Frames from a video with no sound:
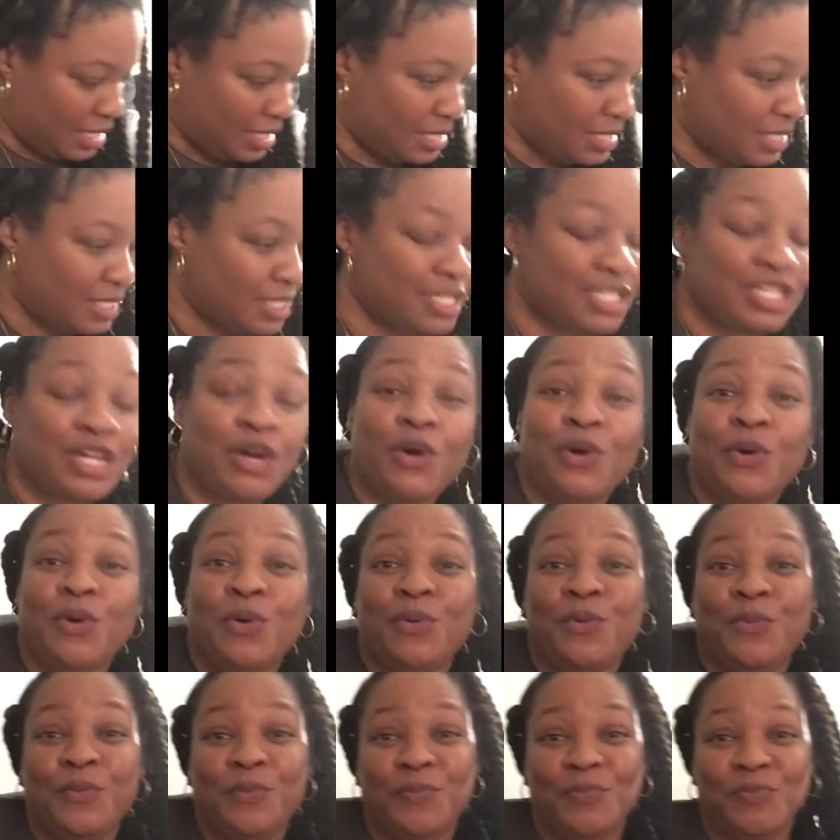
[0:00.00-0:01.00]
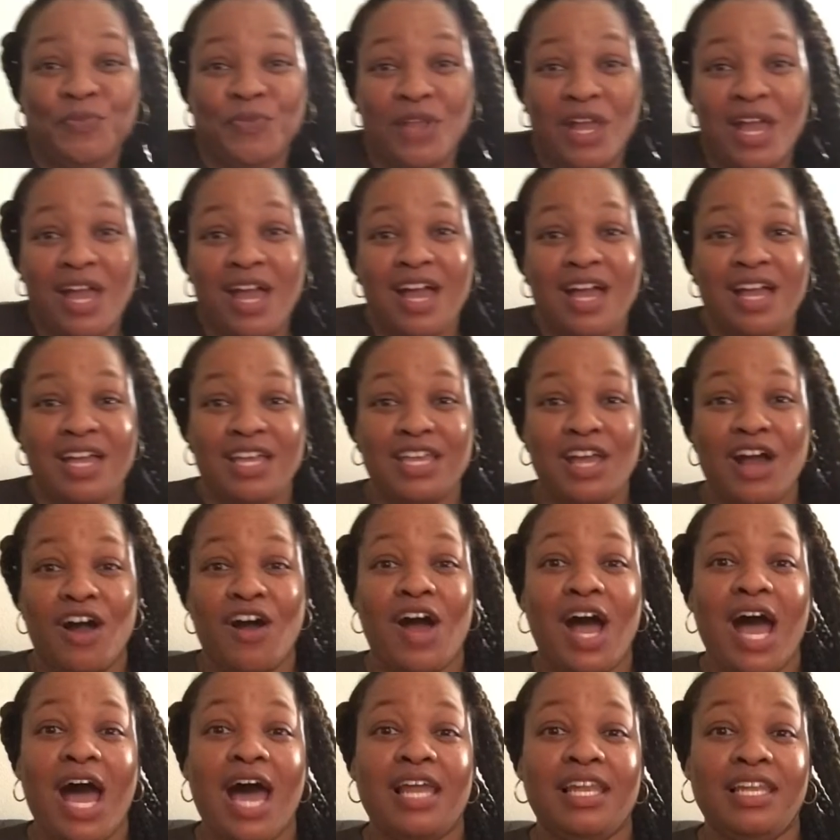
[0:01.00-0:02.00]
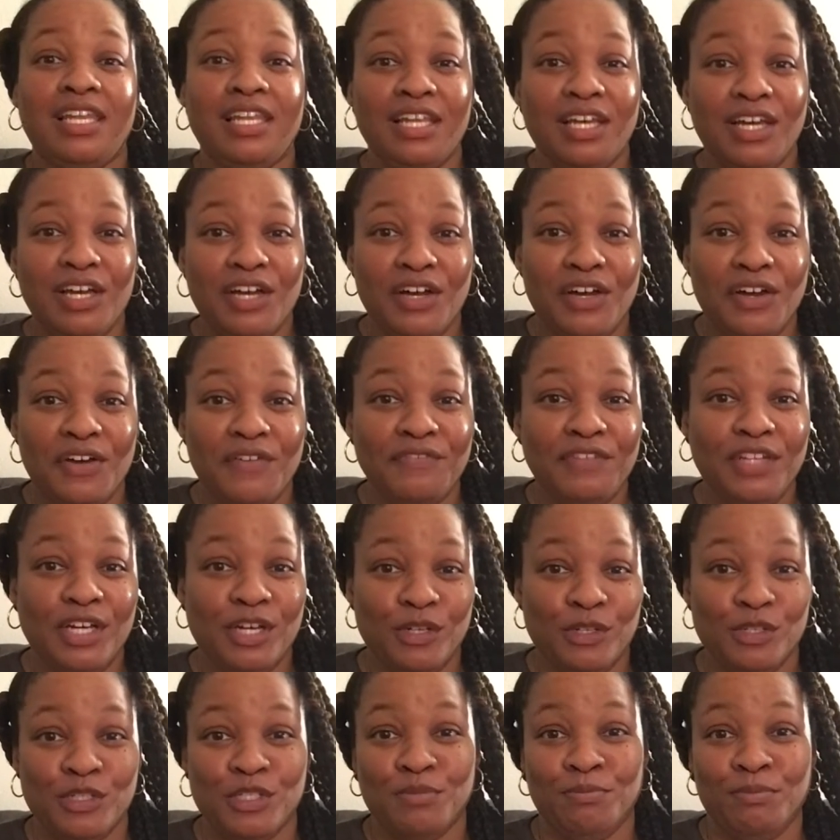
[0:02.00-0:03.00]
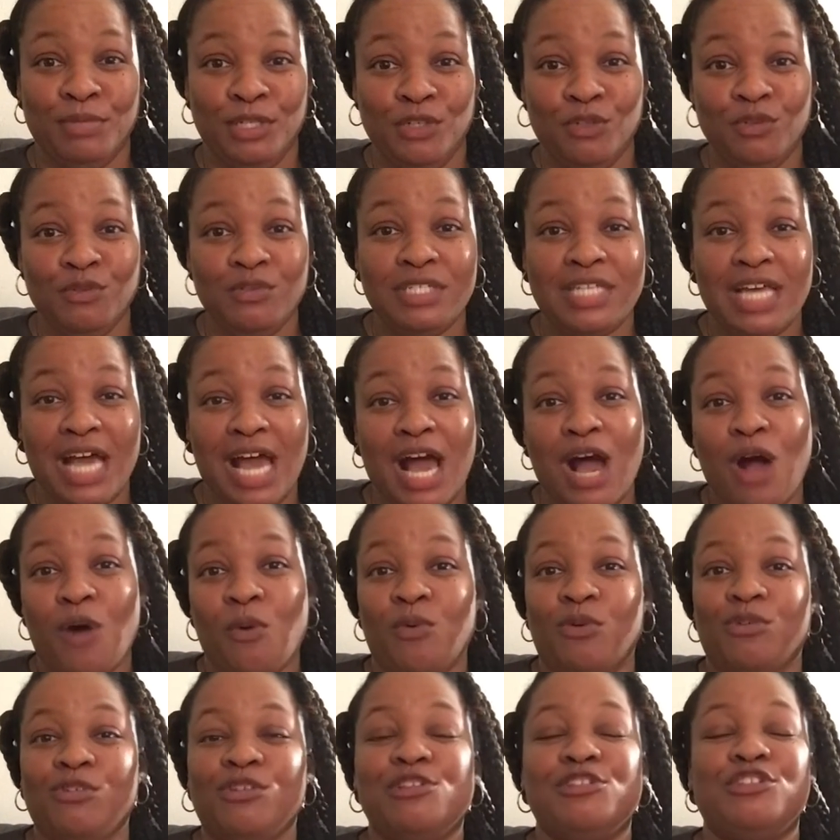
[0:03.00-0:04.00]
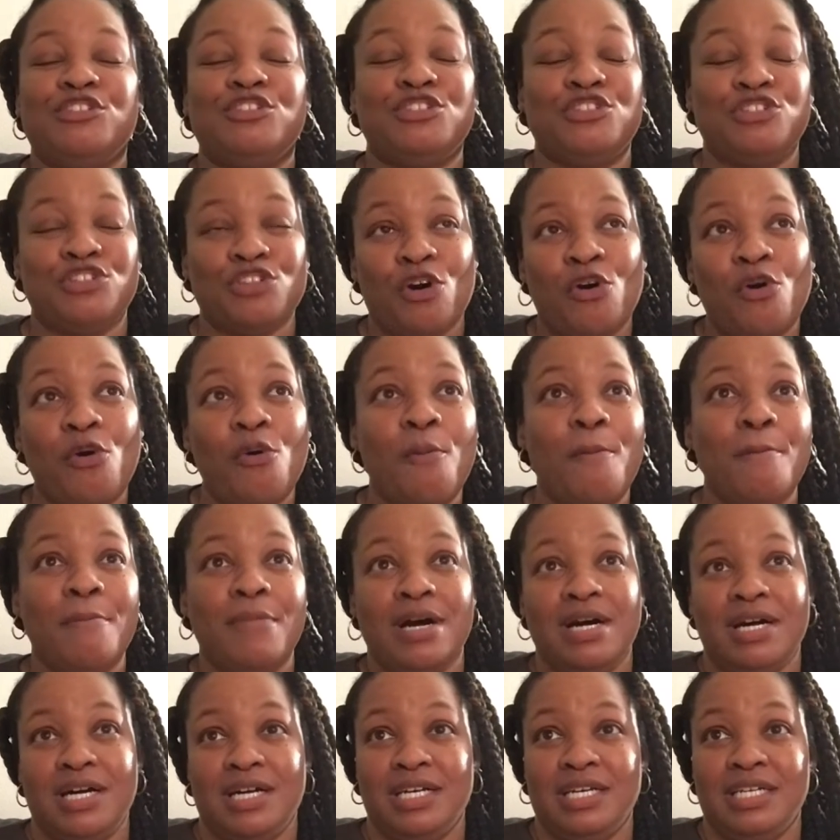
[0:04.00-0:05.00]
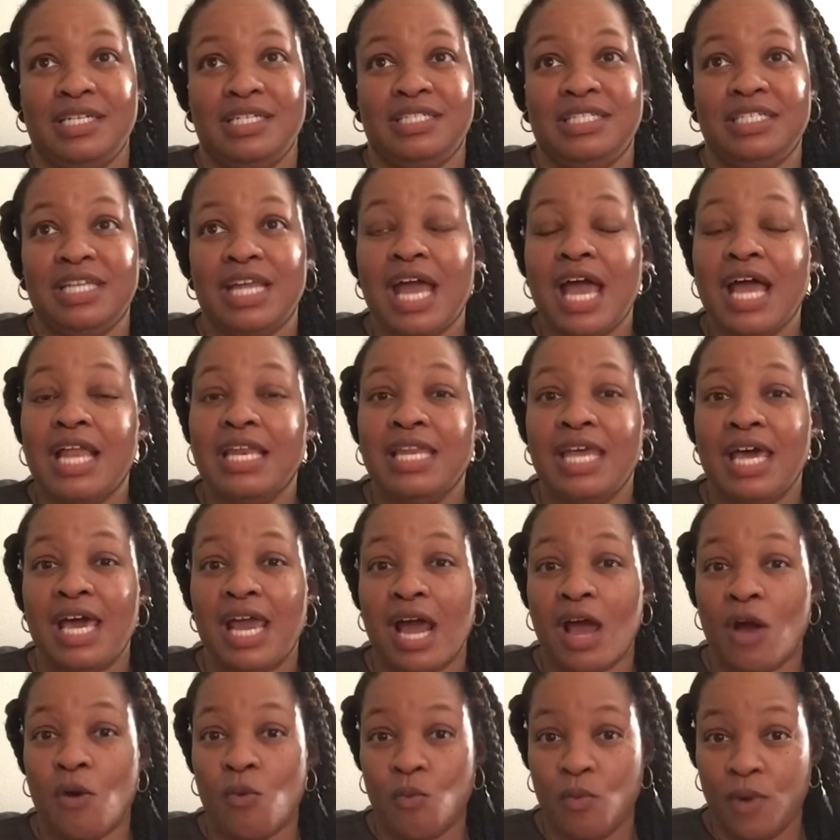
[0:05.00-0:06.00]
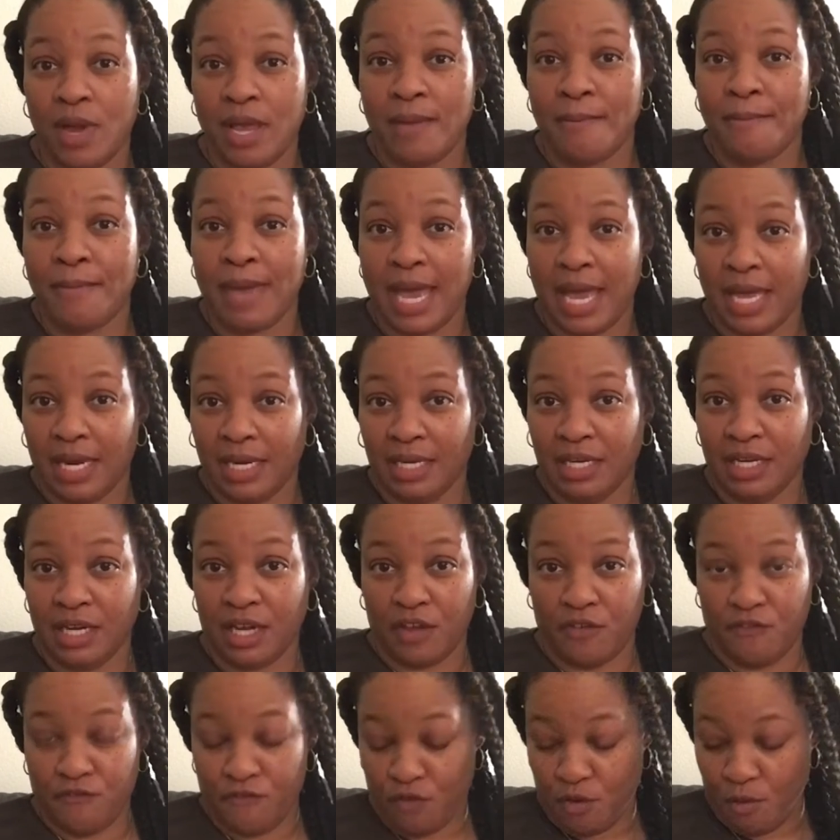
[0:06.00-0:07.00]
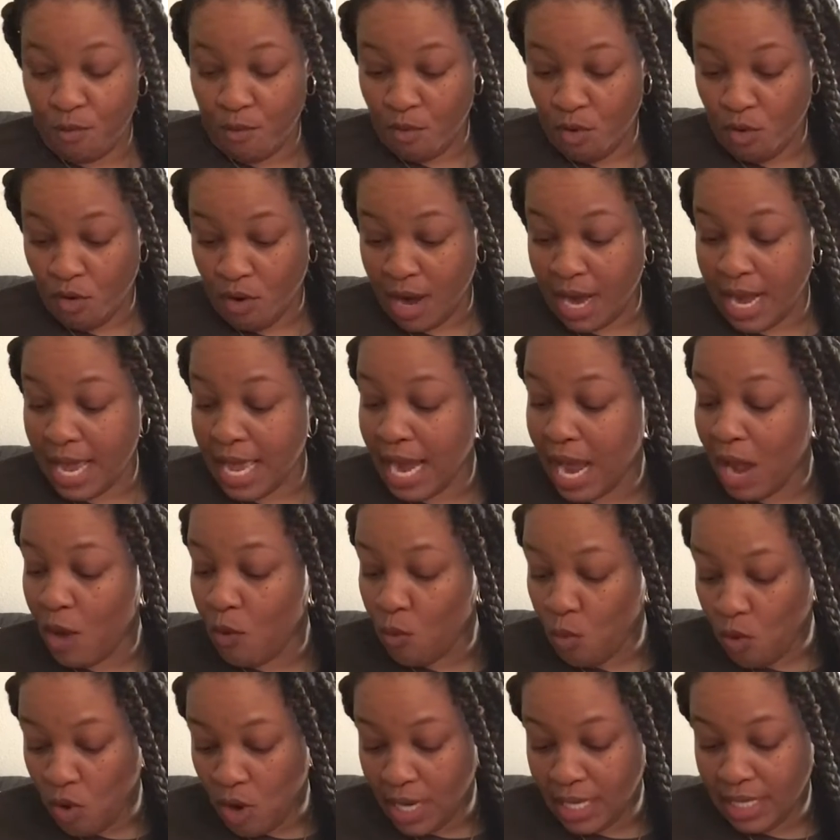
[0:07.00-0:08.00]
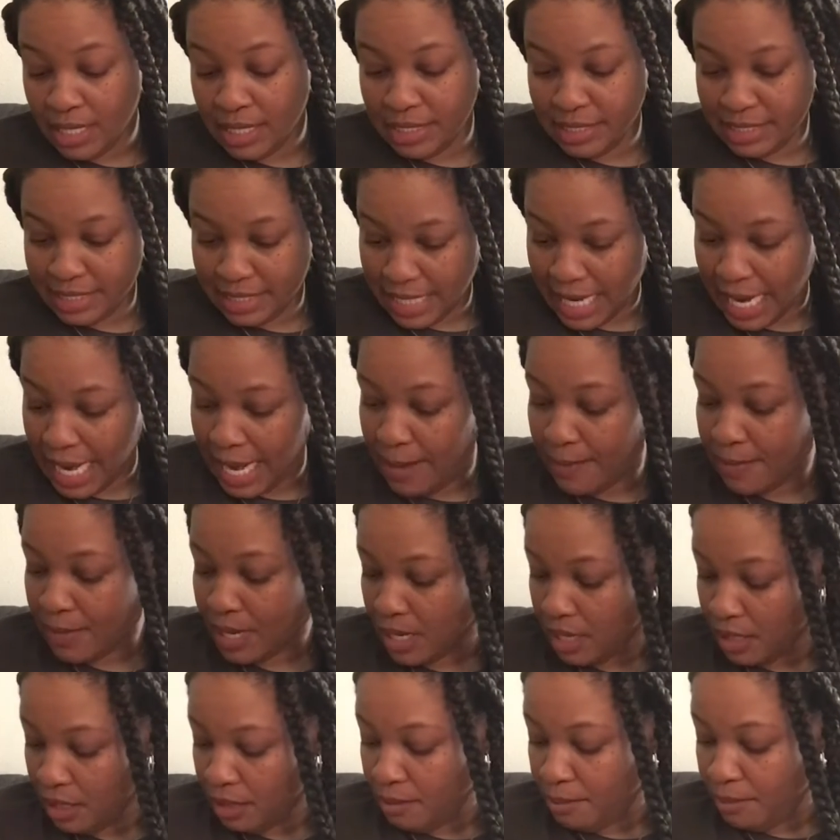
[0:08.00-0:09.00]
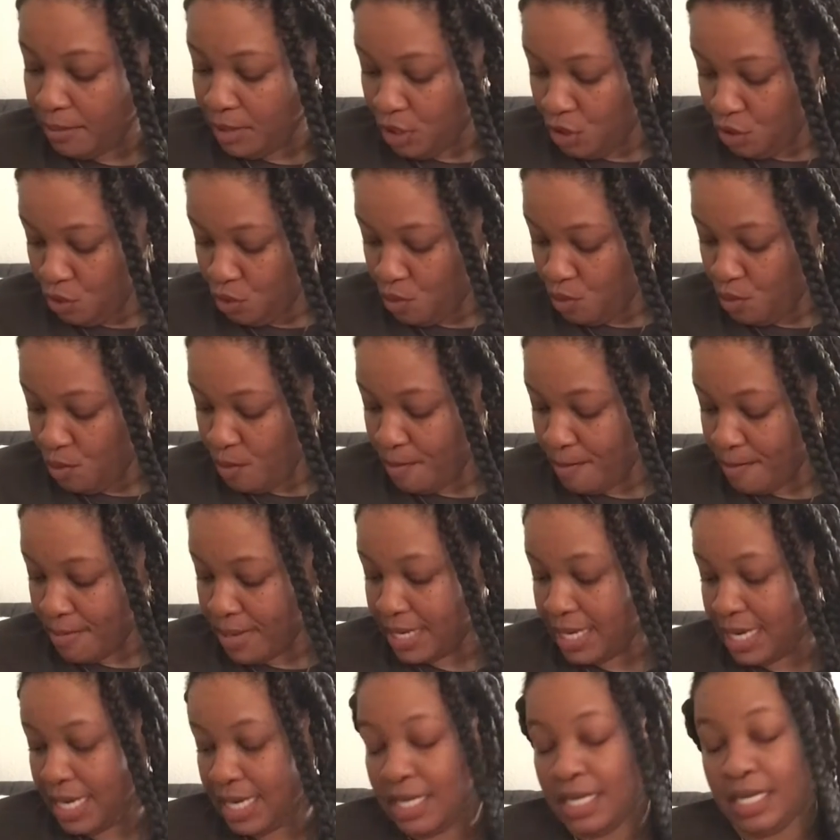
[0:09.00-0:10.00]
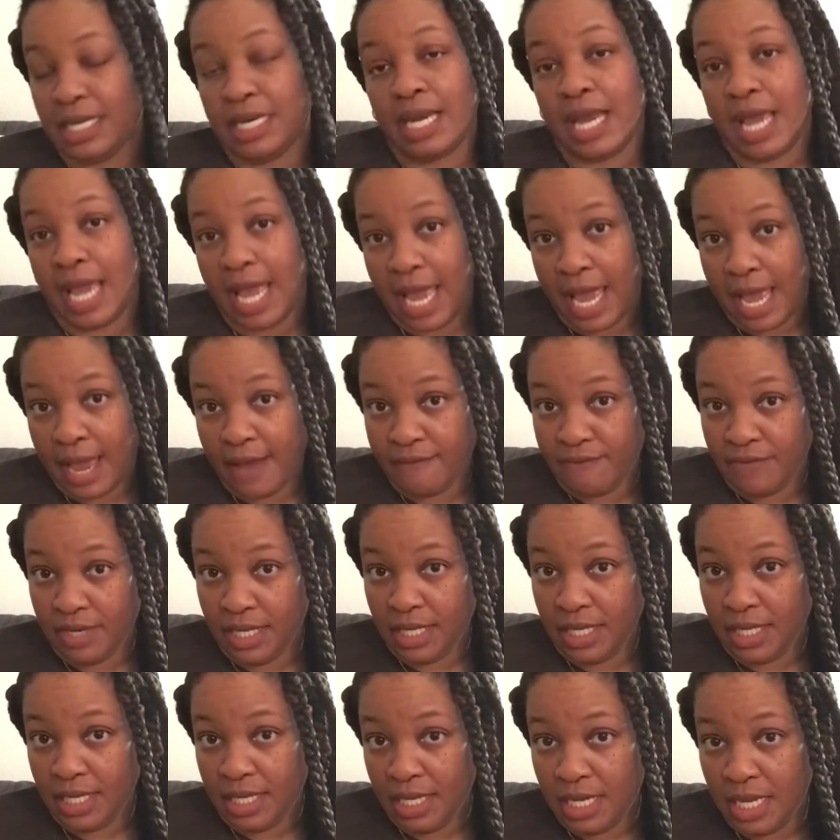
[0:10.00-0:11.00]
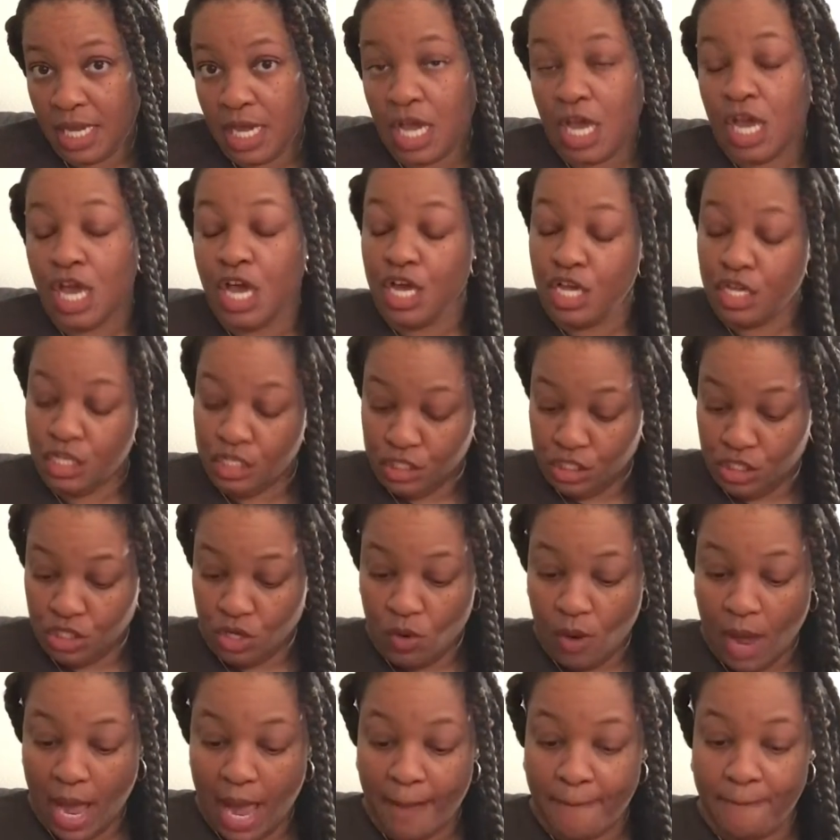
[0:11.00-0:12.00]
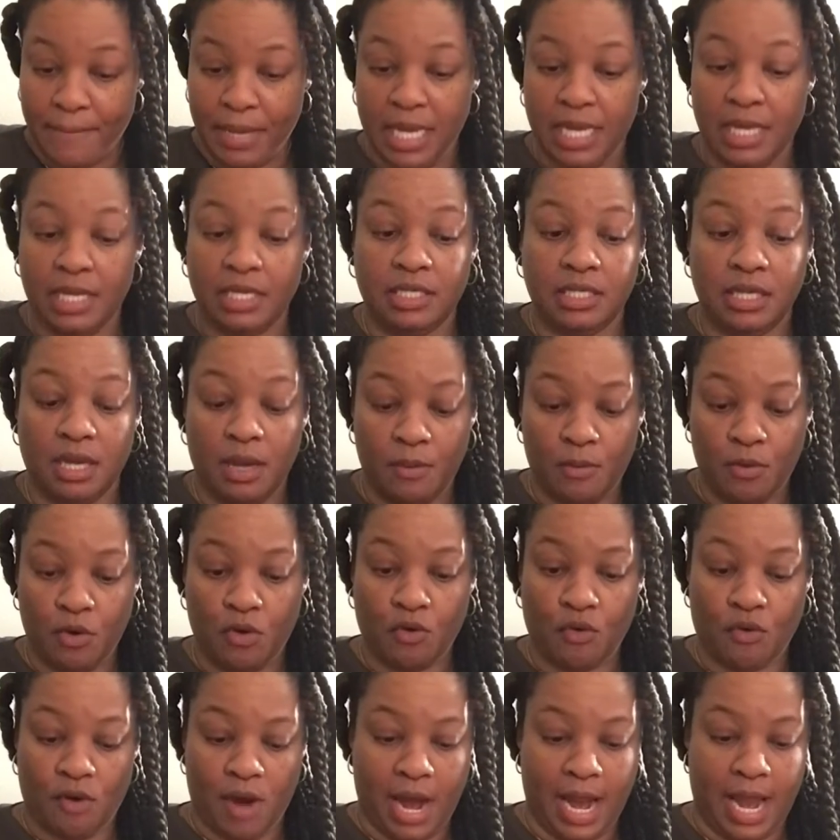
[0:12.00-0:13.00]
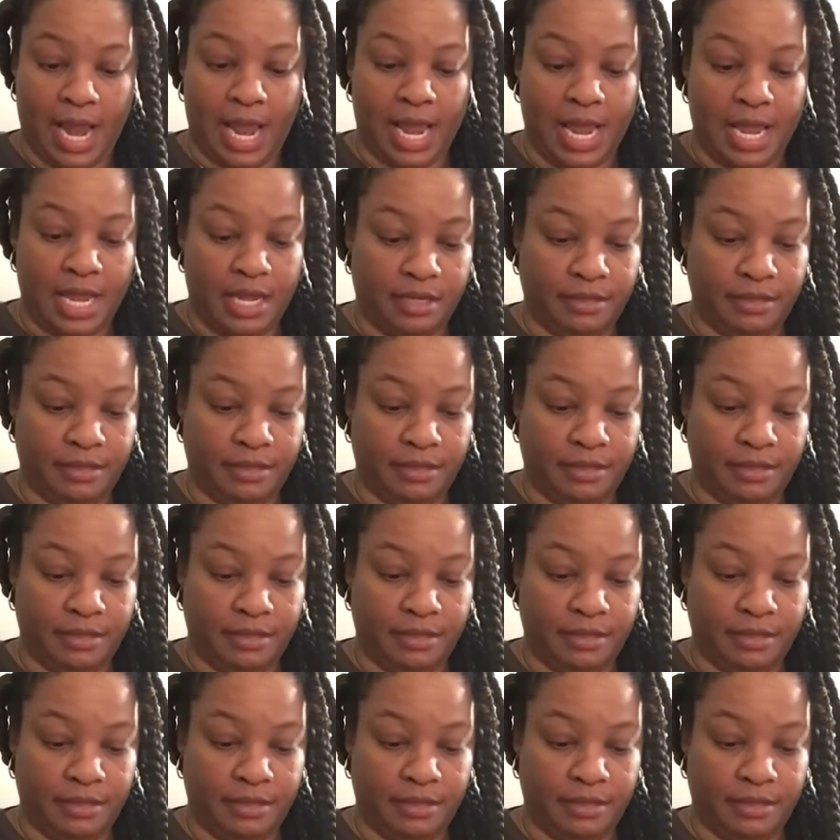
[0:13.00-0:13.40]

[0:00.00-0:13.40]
So, y'all, I love those blue towels so much that I went back looking for more. And I wanted the same color blue, but they didn't have any. So, I picked up gray.